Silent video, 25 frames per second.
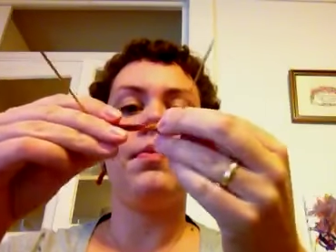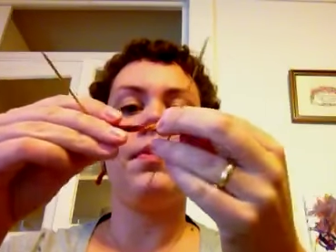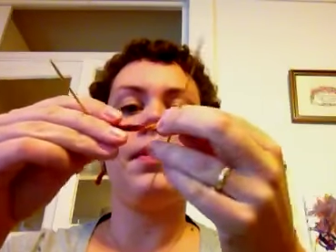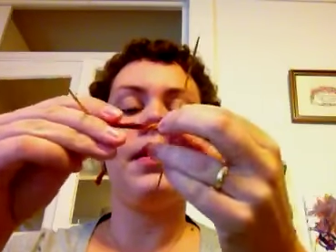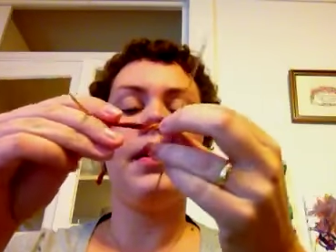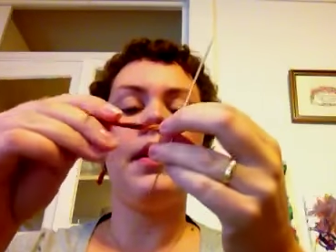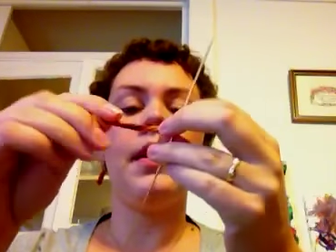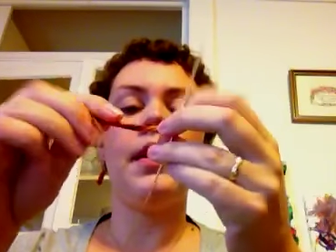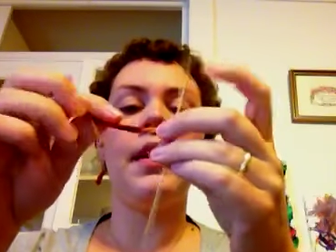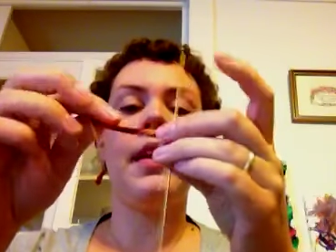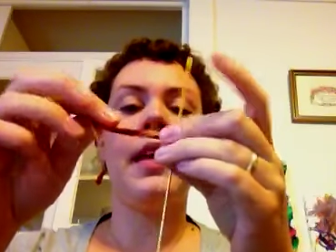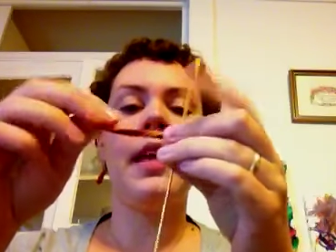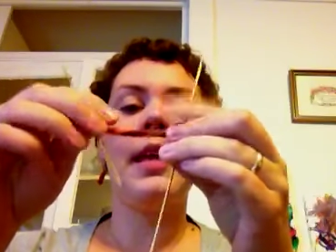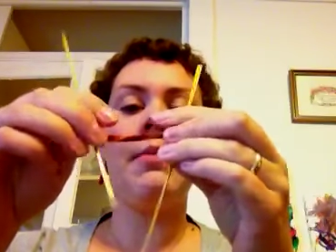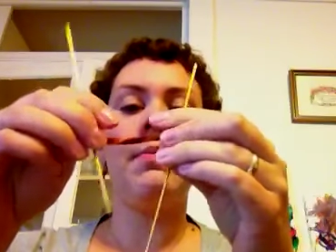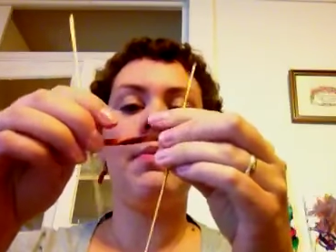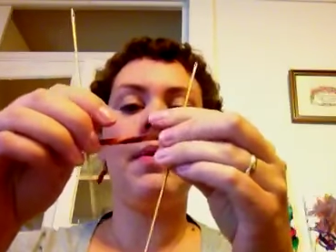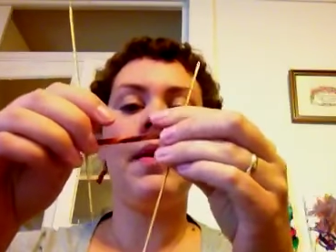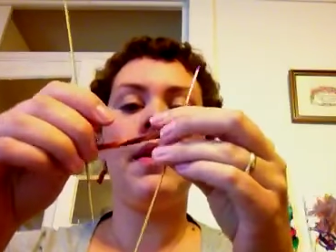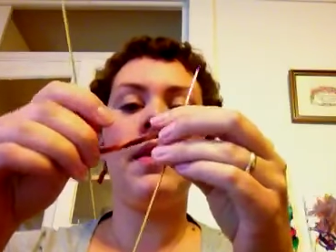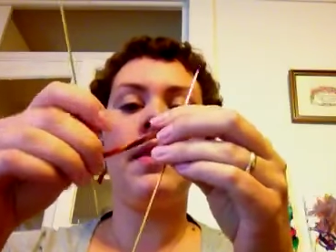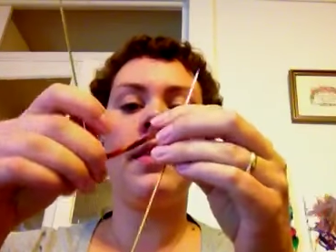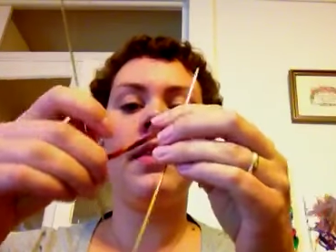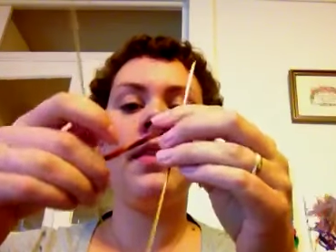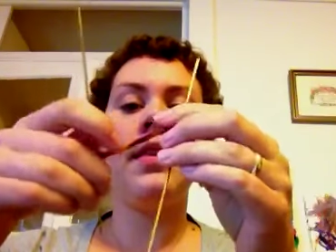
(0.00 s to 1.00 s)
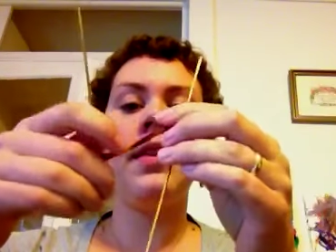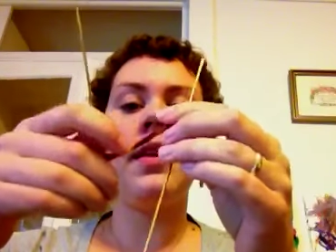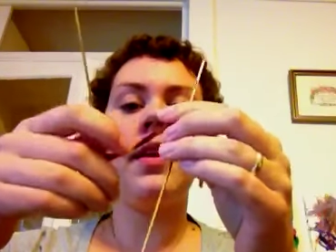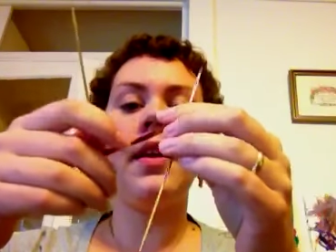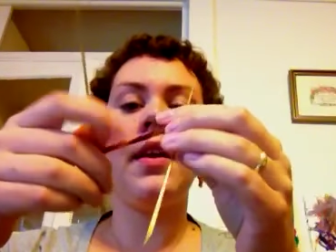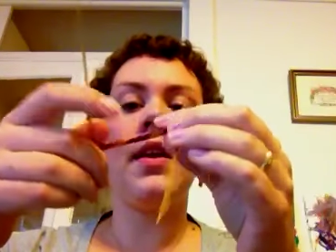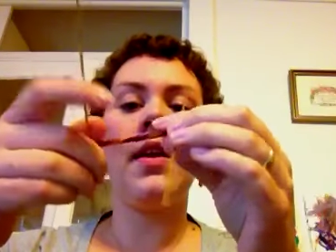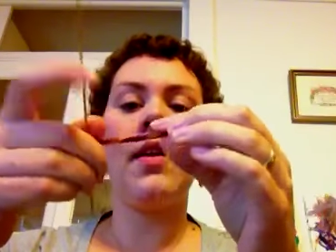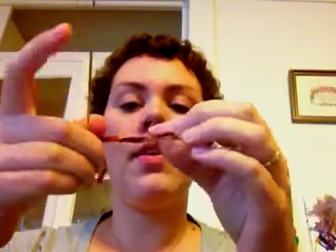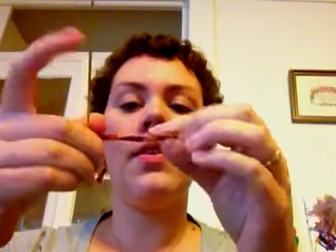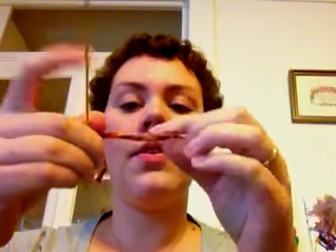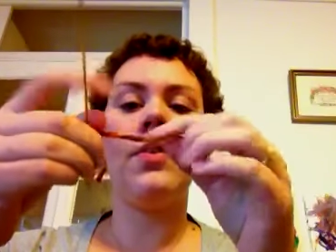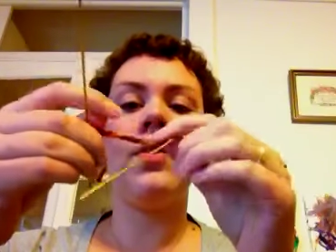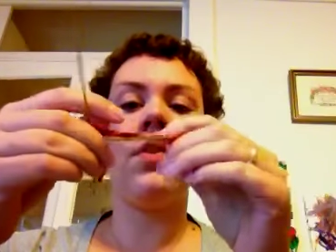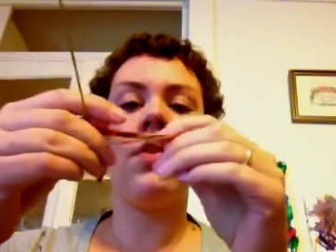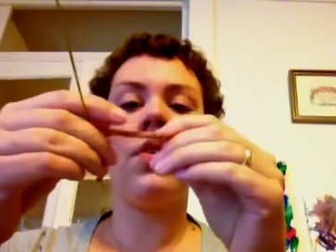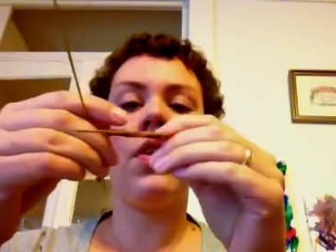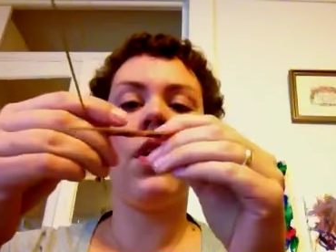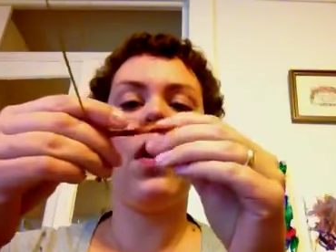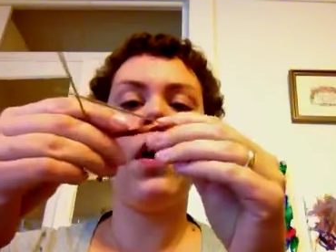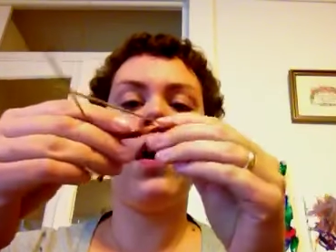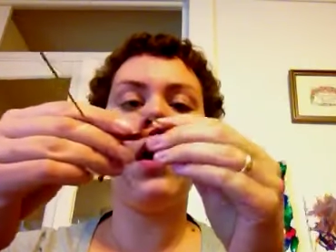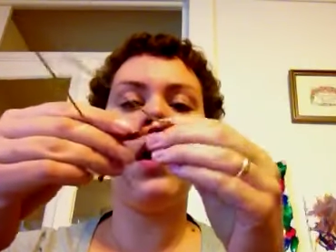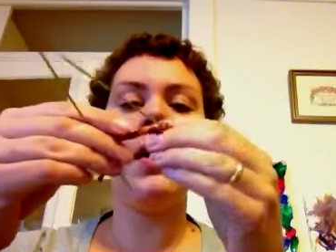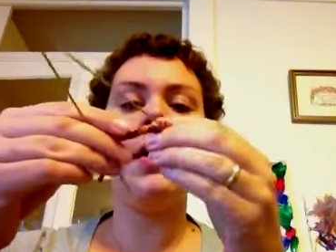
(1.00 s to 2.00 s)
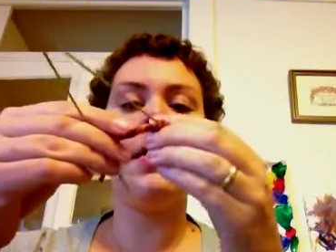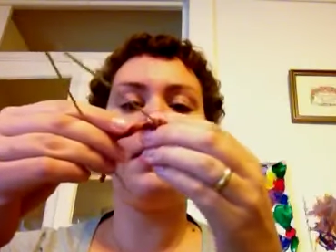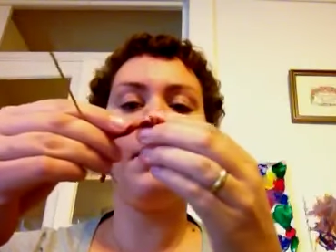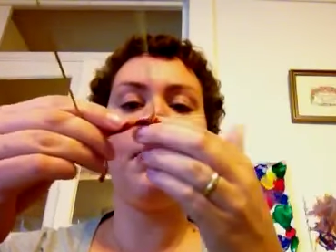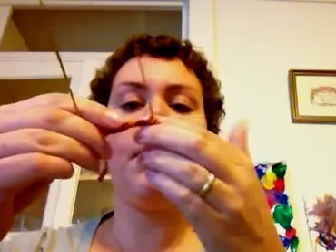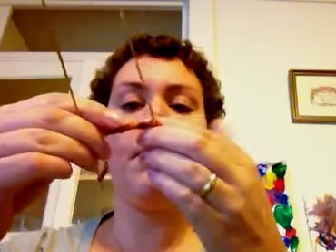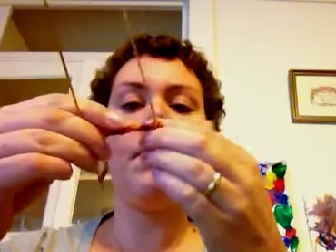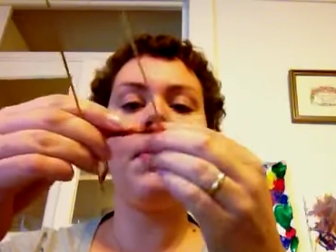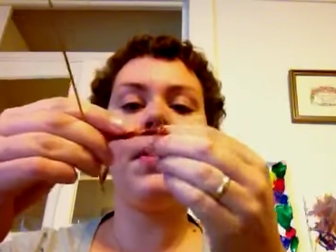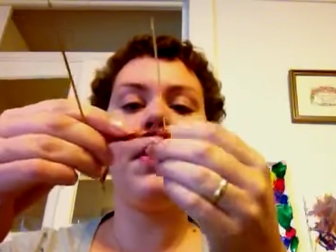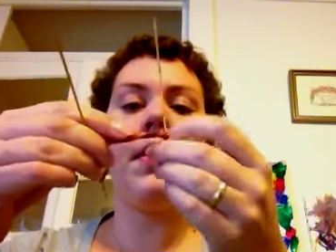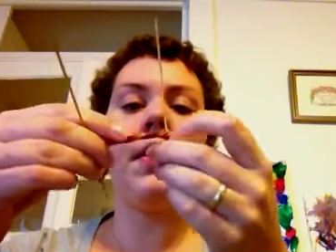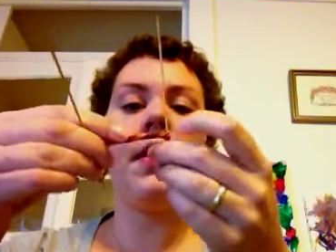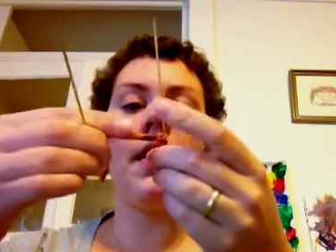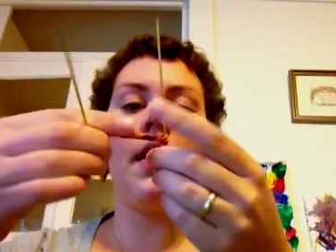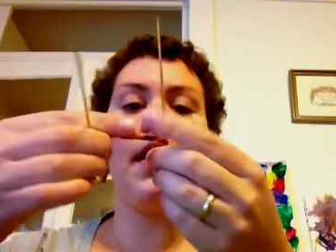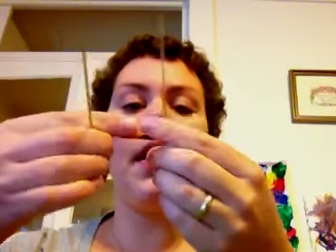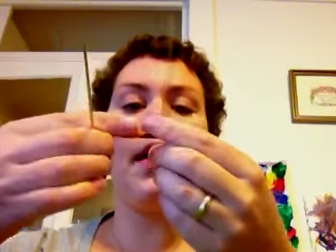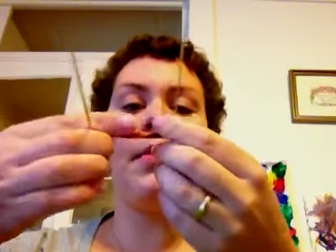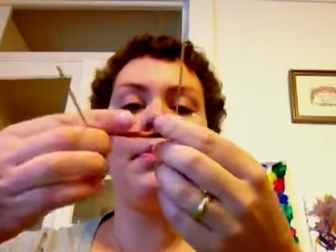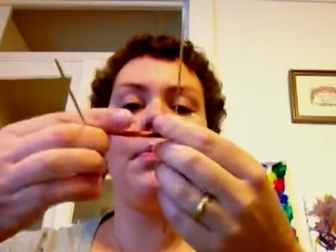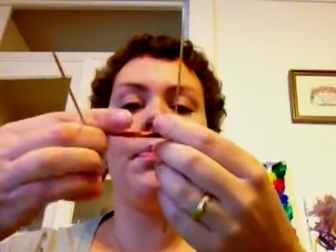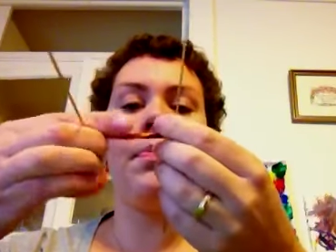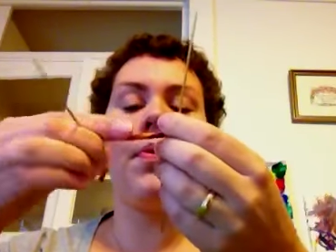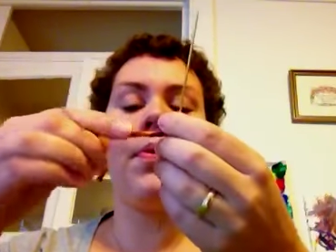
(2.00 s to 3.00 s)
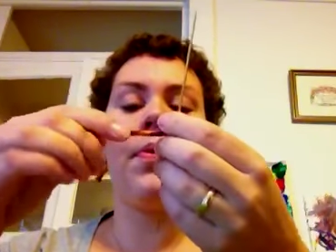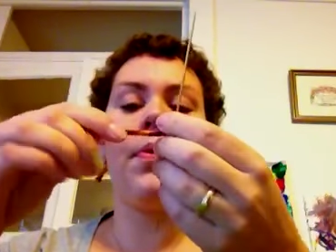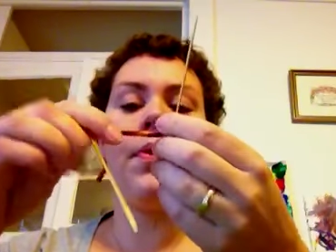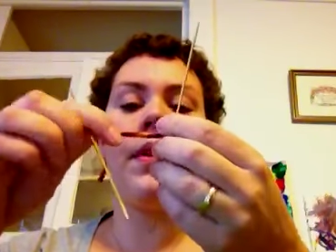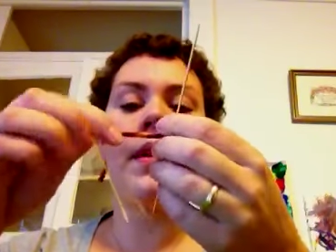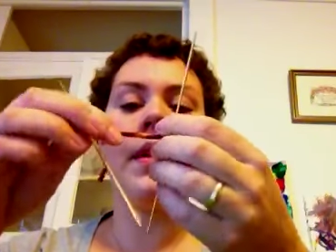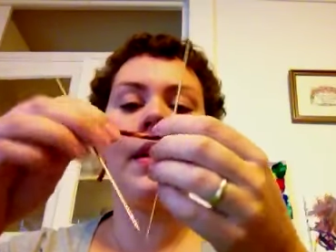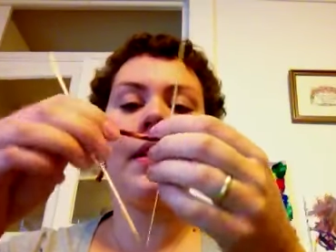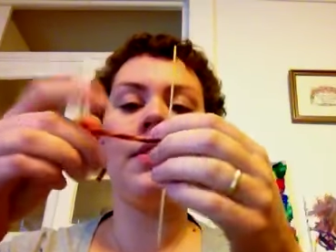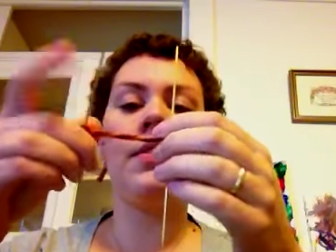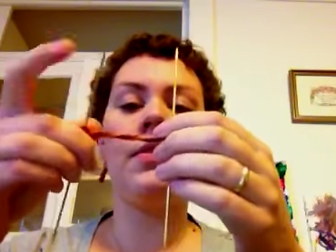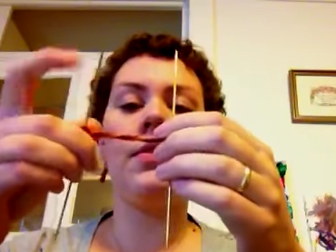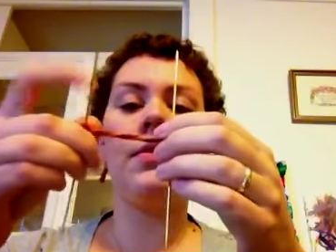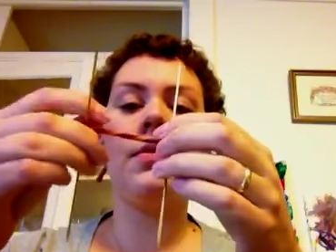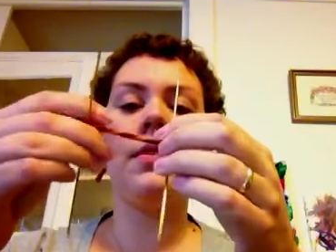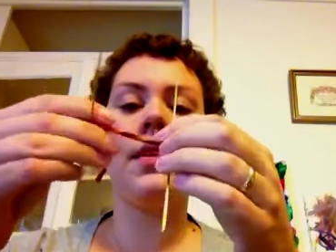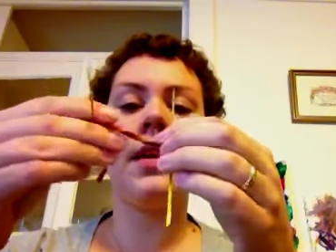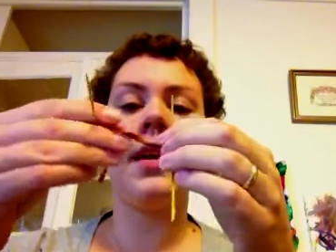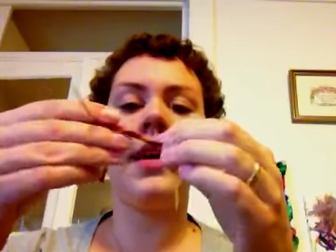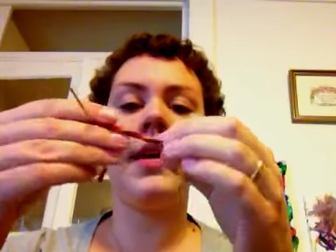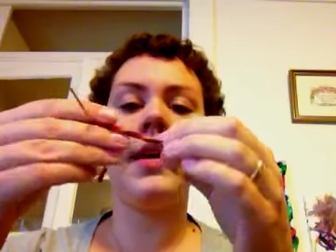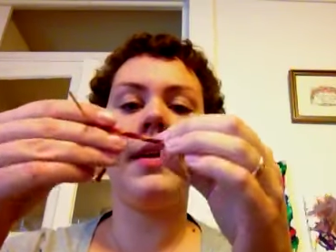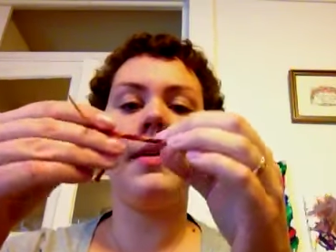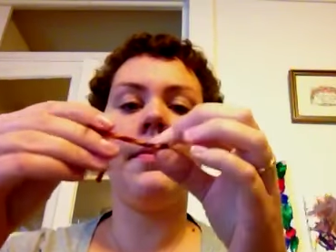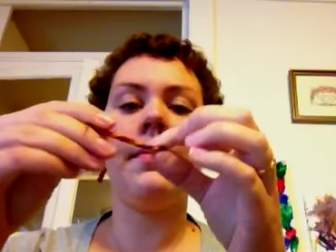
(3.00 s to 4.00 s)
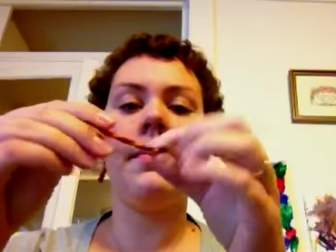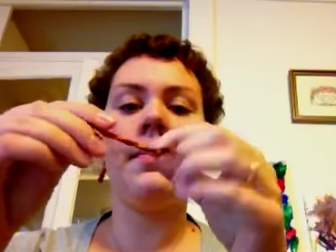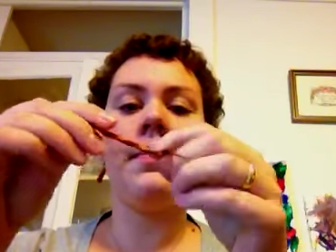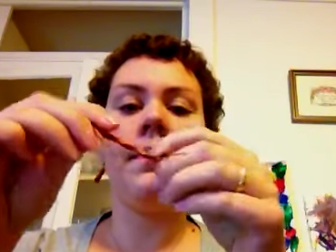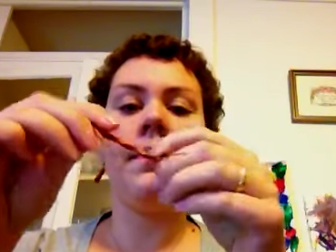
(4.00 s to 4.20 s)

You're keeping the yarn taut, but not pulling too tight.